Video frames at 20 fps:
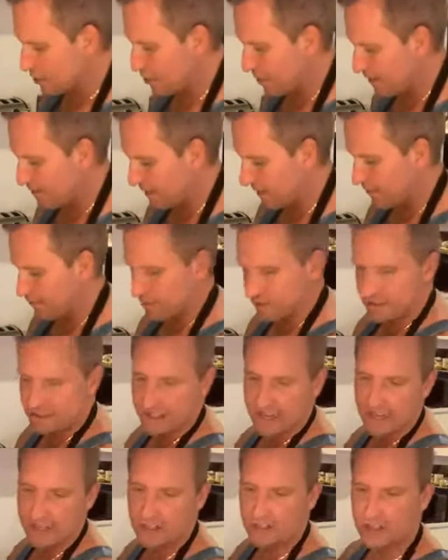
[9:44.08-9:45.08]
to have different
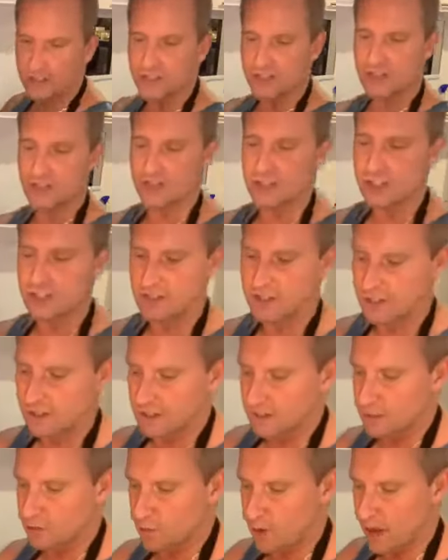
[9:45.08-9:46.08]
textures
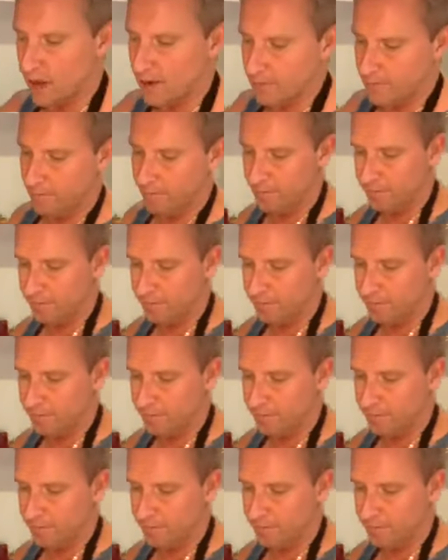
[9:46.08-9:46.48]
as well.